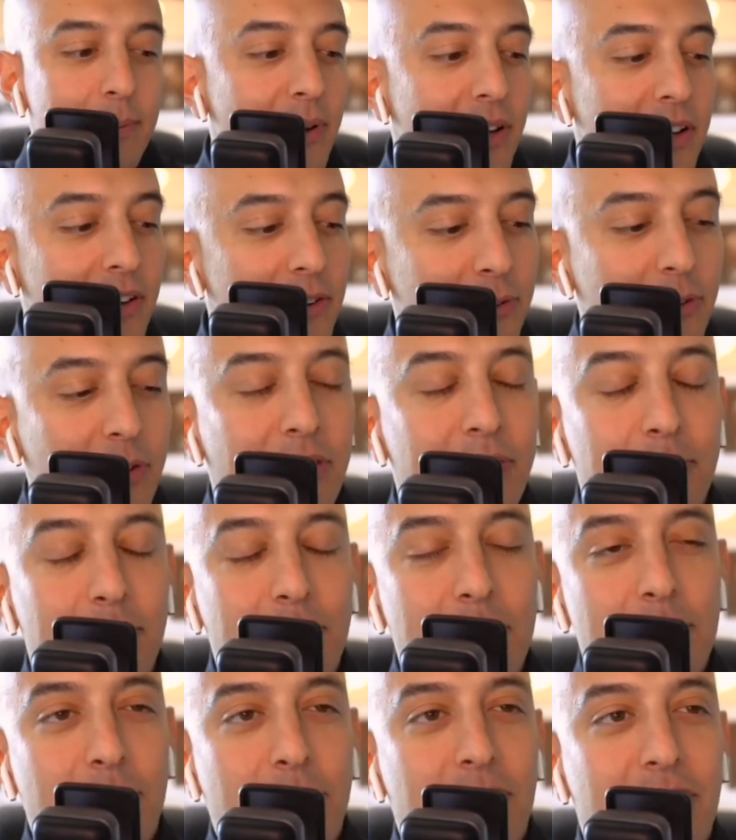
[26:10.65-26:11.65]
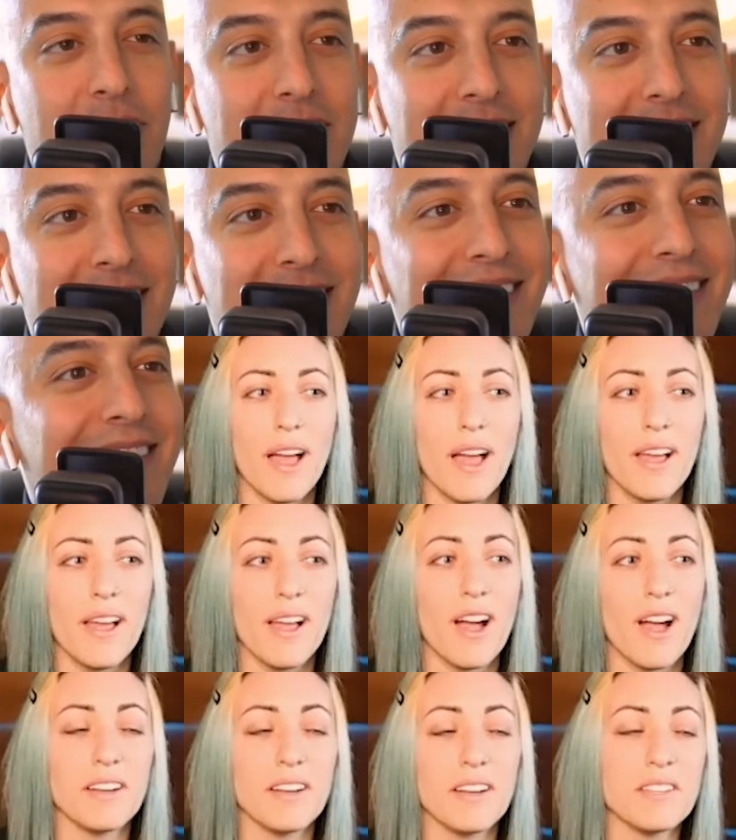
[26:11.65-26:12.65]
But for people who are listening, I
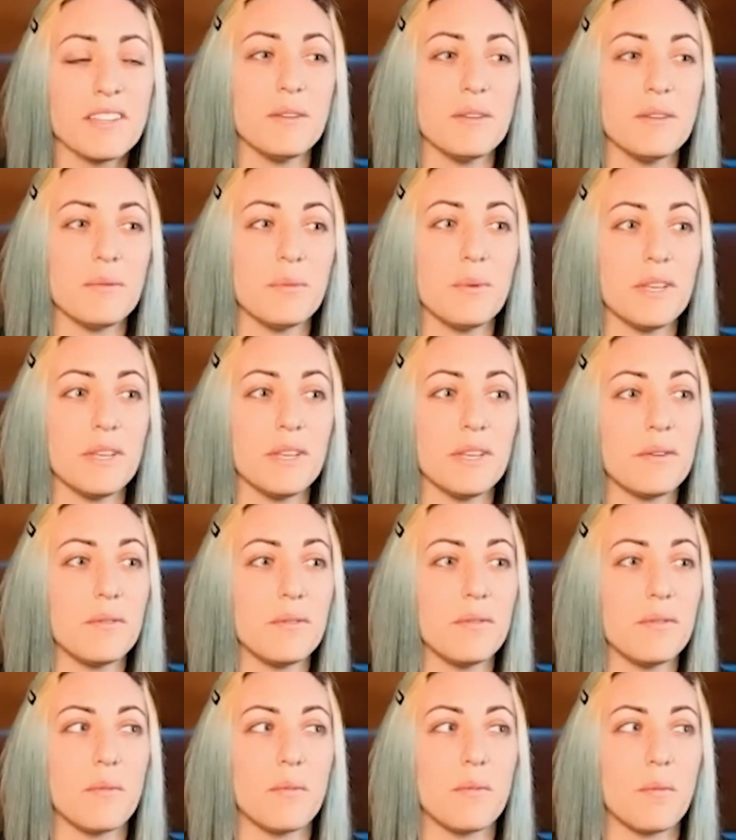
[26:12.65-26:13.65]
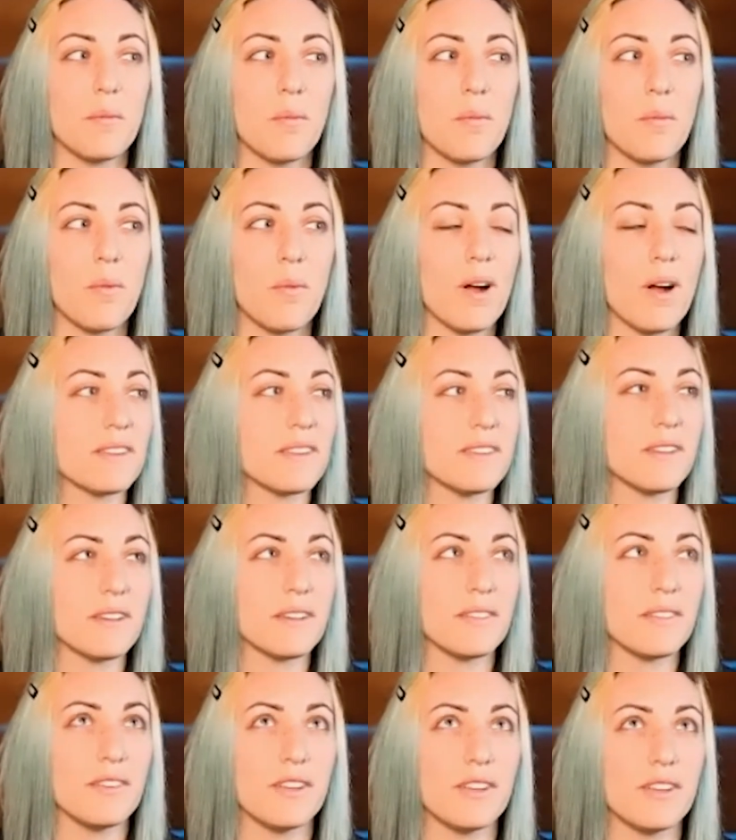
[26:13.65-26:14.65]
honestly would want
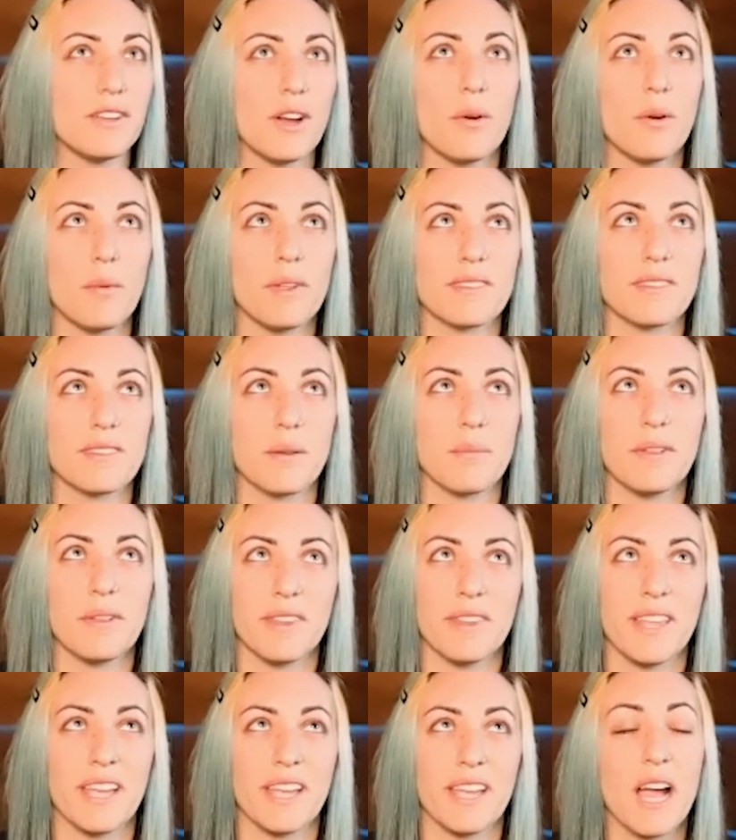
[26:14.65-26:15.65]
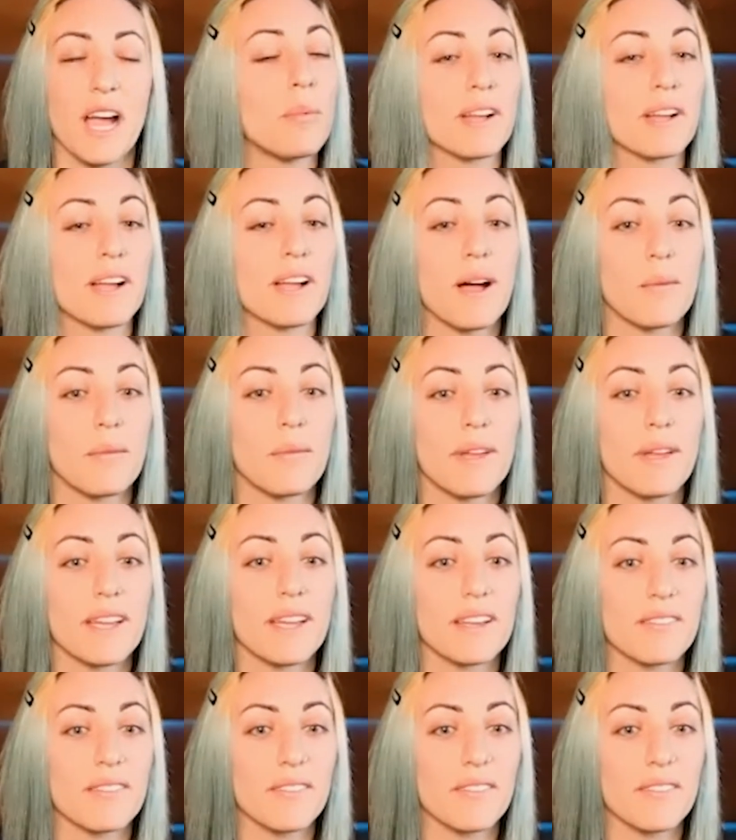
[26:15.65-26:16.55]
to go with someone like up and coming.